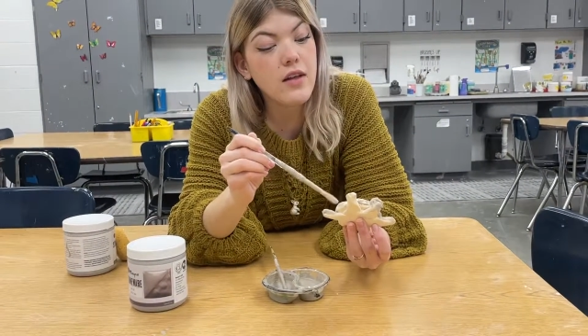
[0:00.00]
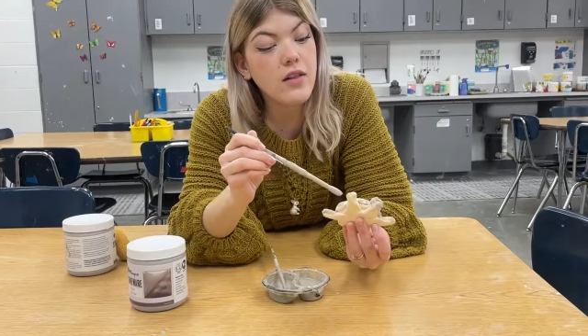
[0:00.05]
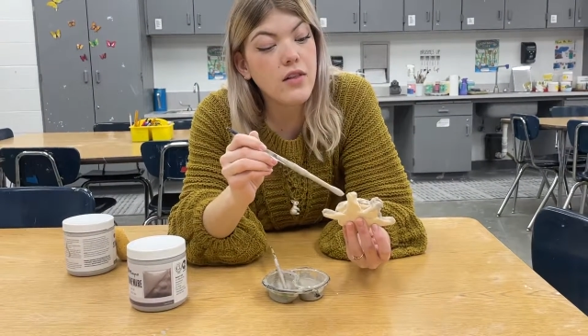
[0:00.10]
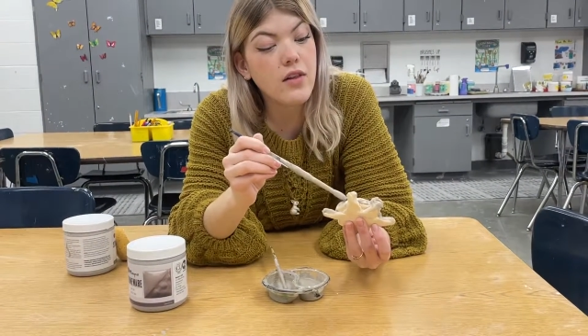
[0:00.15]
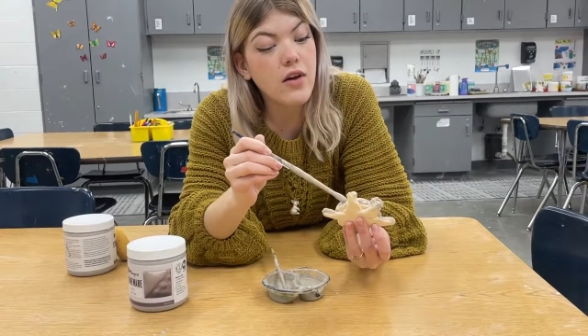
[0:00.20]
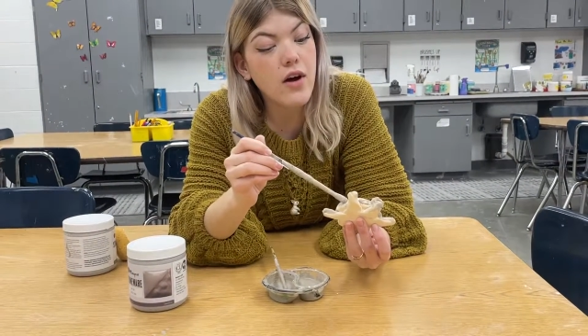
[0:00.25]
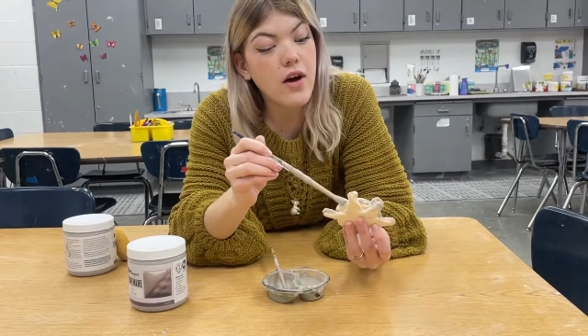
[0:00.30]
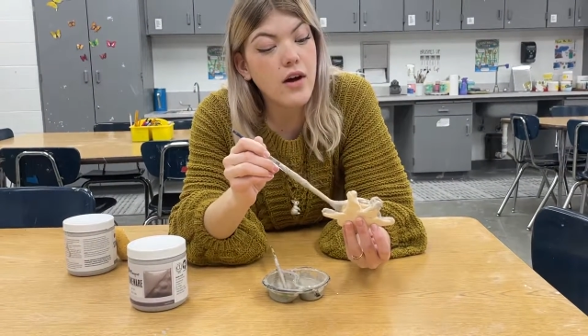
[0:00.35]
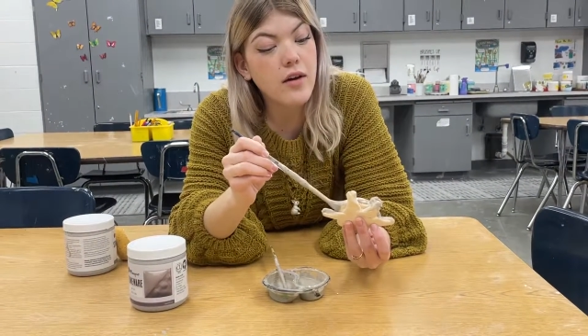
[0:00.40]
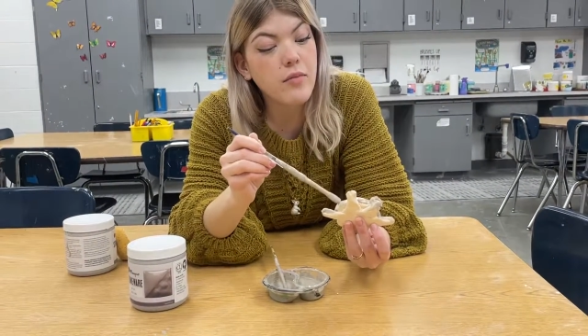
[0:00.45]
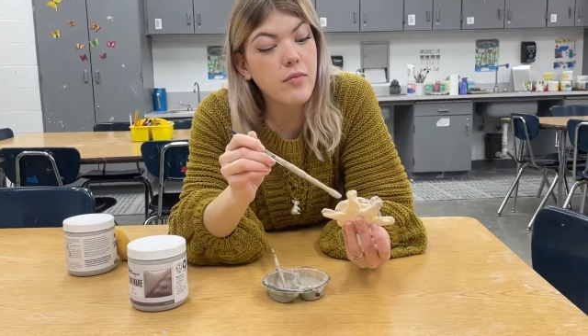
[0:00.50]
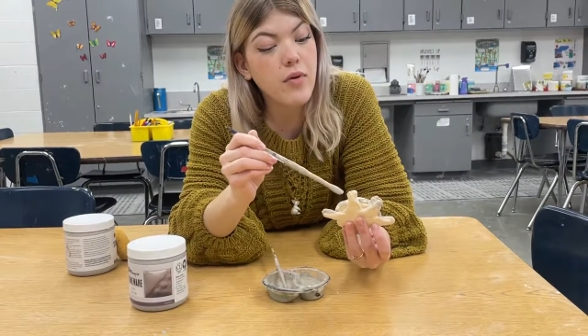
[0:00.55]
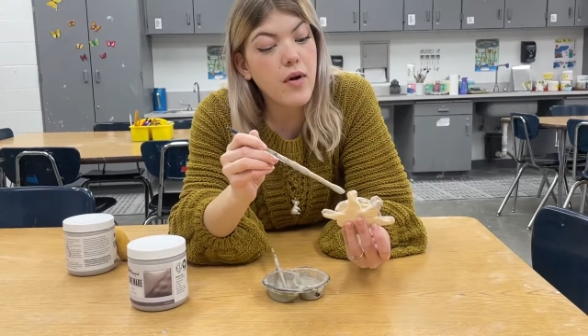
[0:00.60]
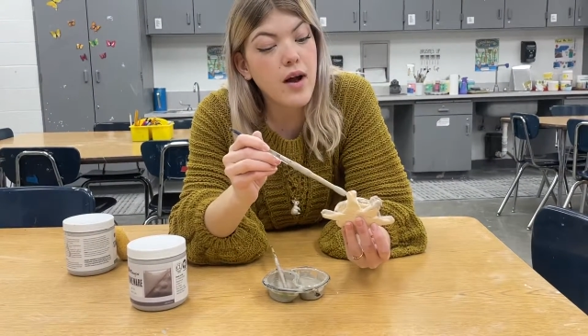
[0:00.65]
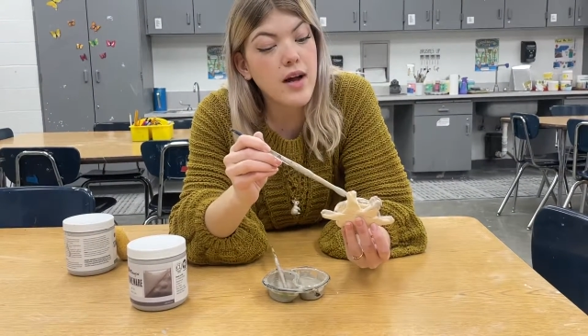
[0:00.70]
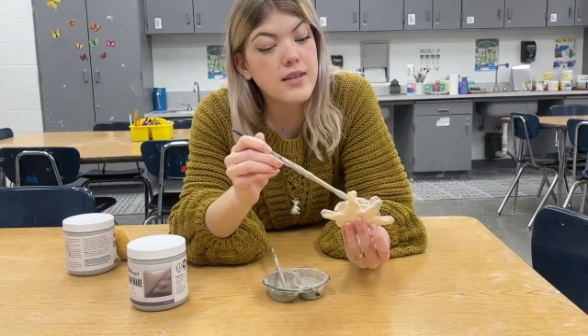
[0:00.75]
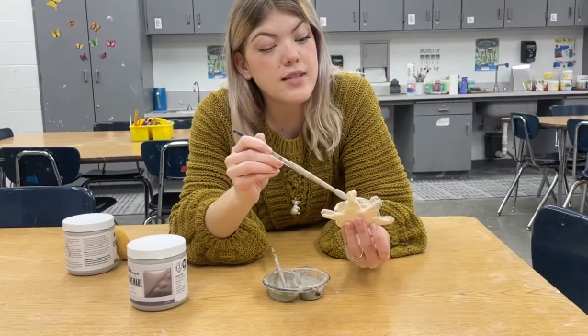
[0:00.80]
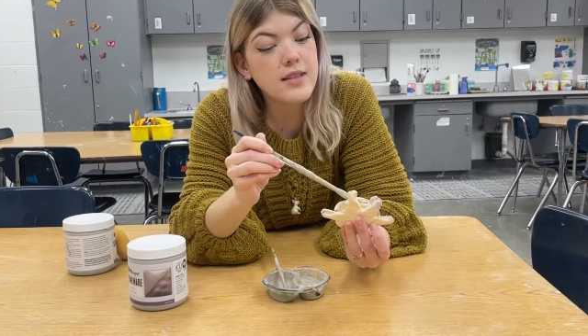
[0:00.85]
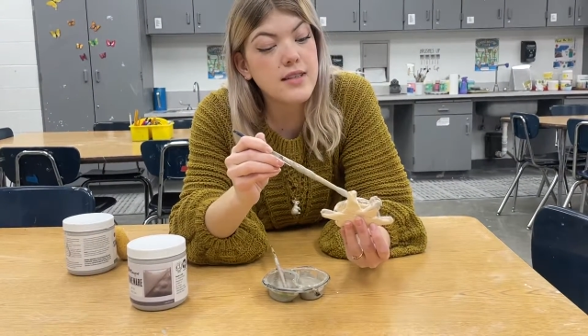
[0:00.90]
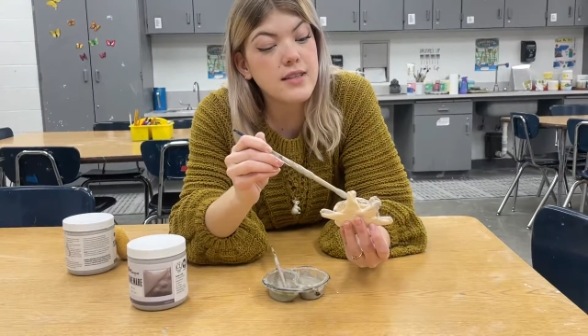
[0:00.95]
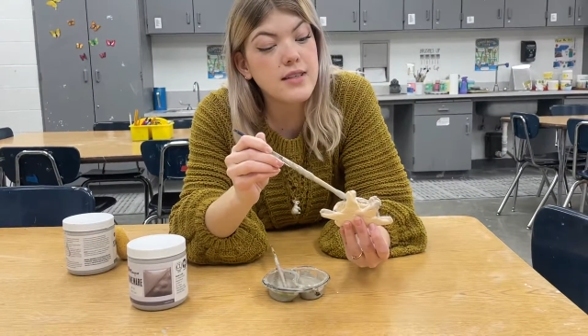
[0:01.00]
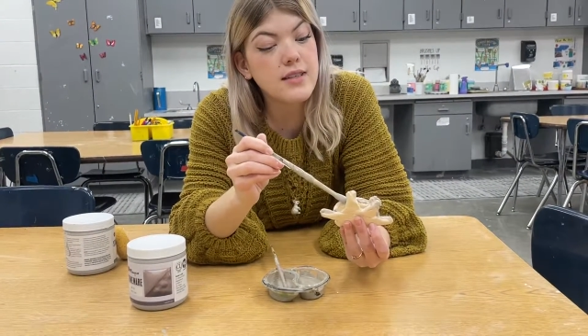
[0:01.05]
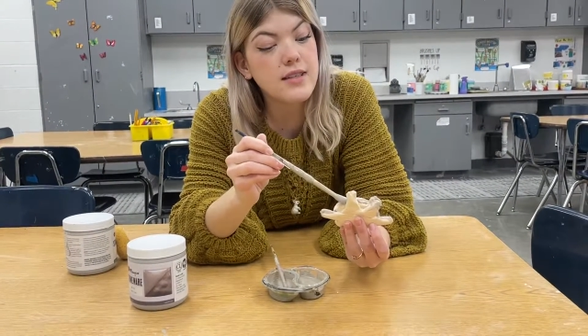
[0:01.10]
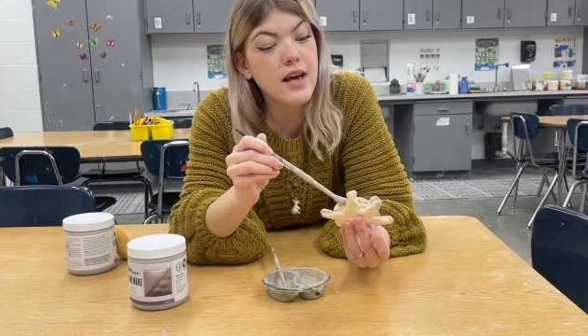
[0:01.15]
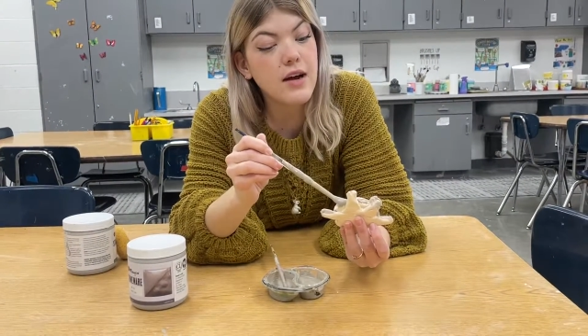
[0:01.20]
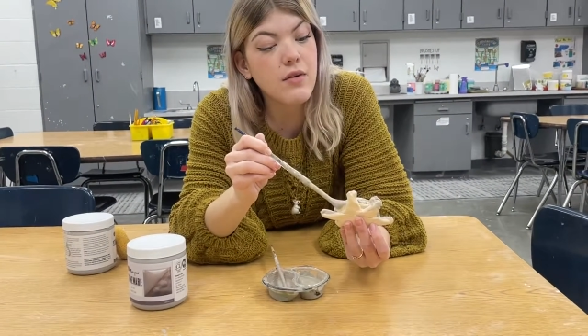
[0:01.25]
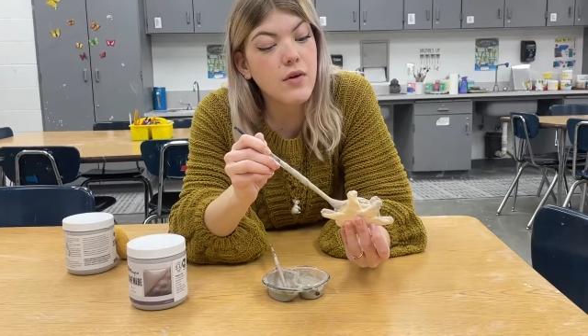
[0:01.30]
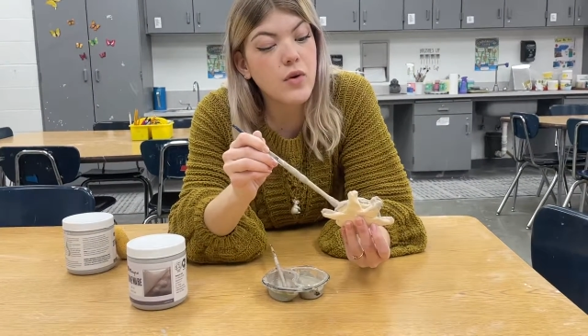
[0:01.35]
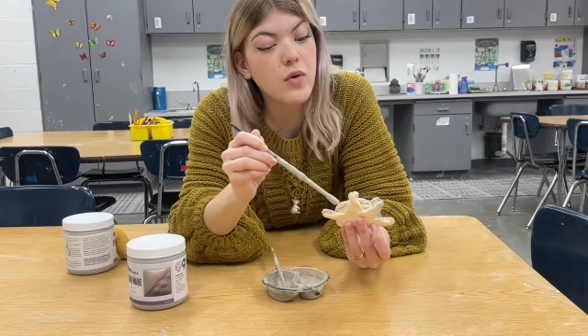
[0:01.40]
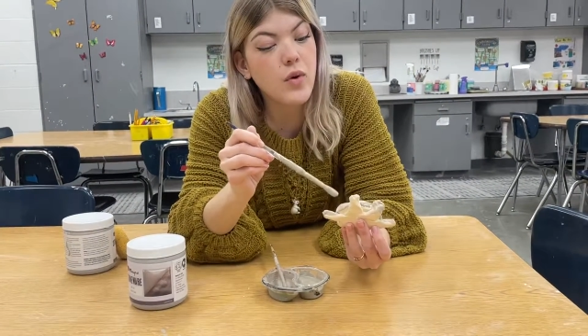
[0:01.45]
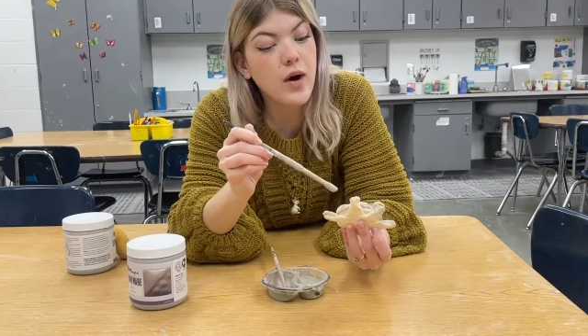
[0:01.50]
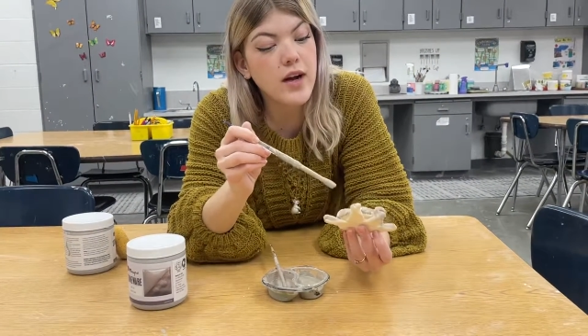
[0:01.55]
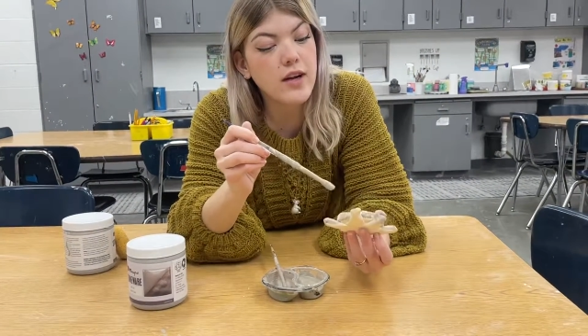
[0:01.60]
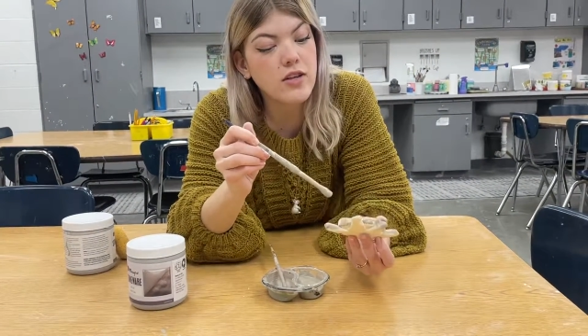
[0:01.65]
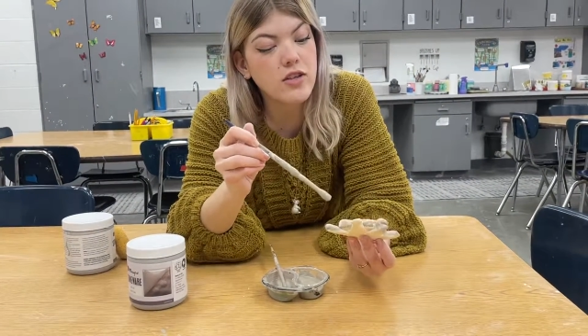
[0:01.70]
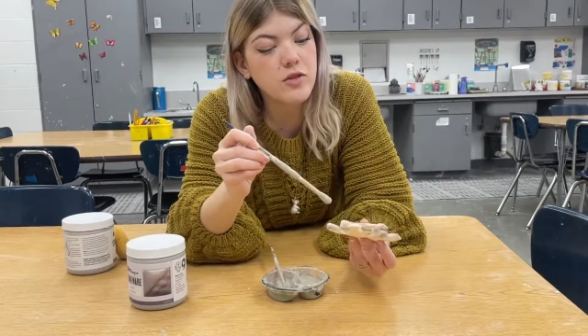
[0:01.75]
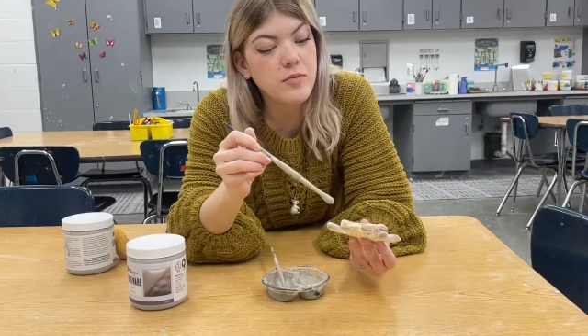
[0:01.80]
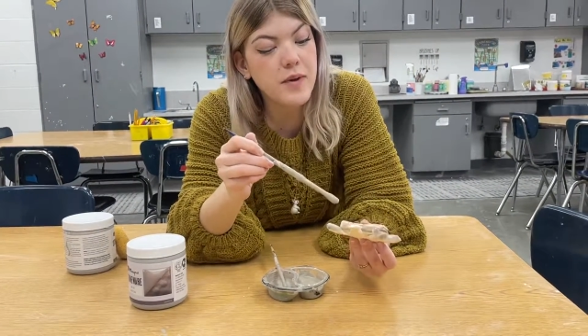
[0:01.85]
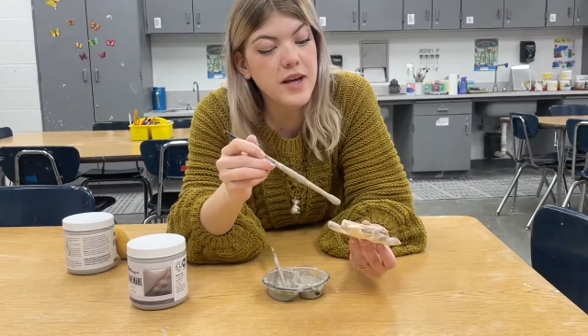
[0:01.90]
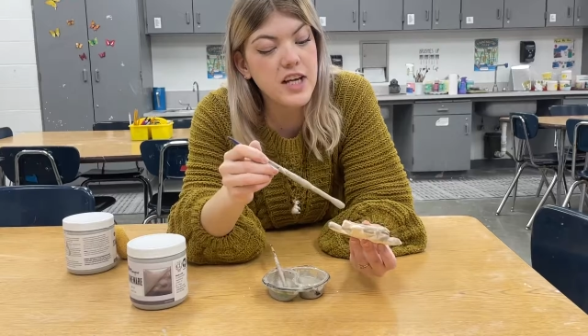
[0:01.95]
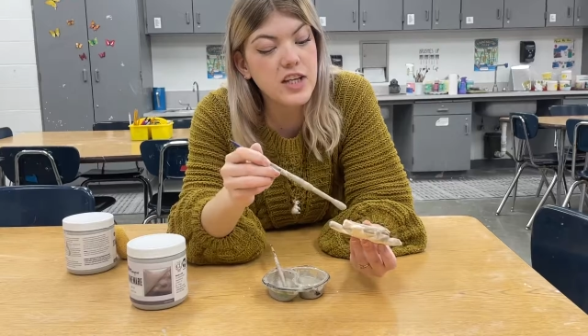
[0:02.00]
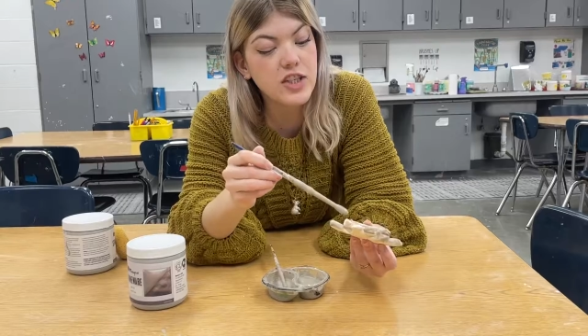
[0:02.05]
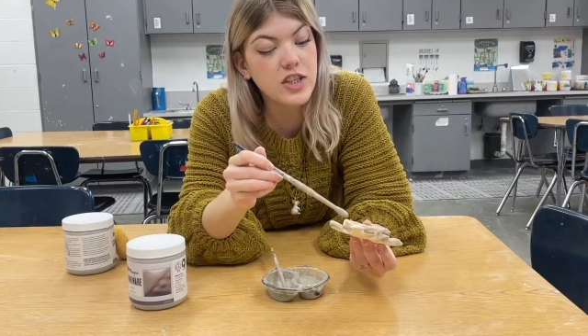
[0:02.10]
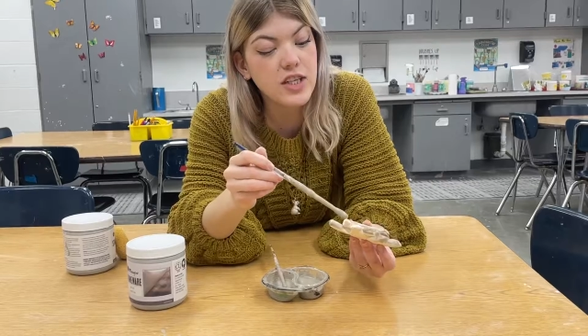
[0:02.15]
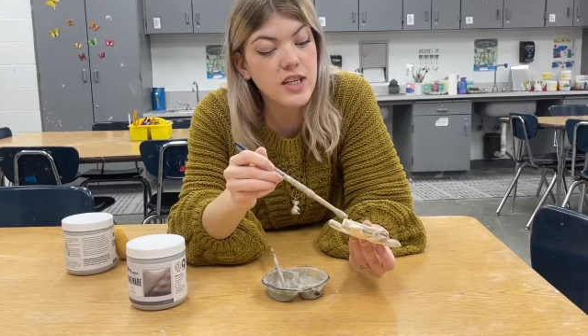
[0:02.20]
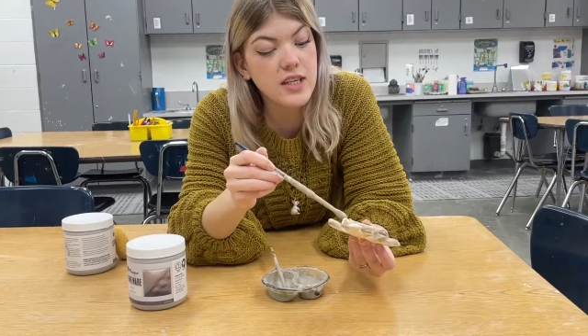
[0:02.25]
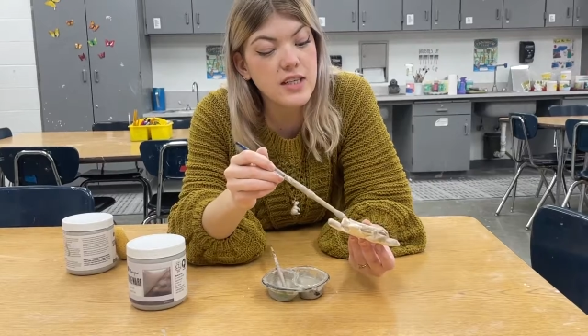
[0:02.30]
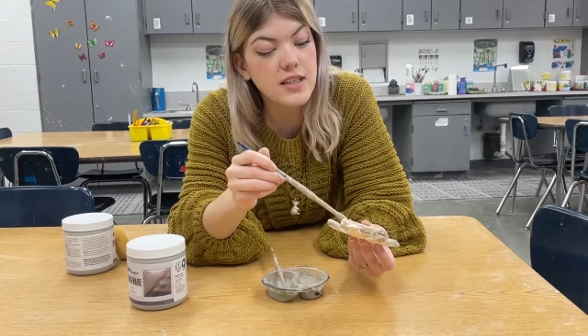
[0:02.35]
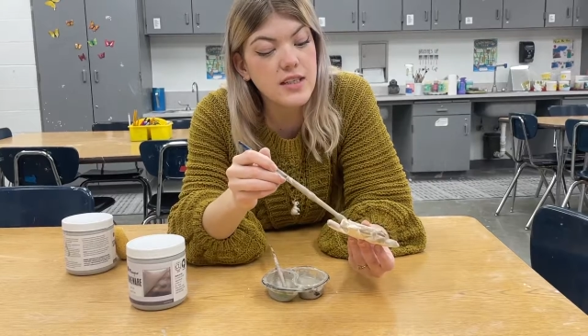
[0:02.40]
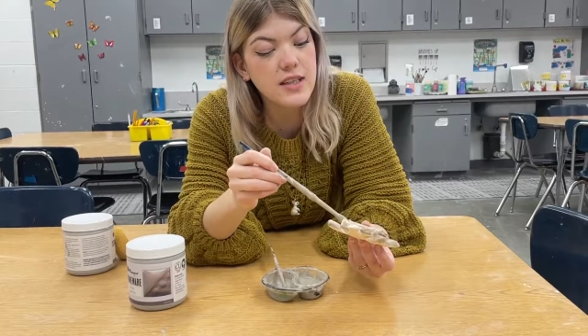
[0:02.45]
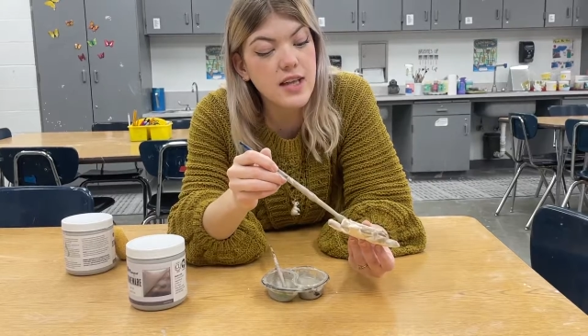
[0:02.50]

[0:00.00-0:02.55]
long process that requires patience.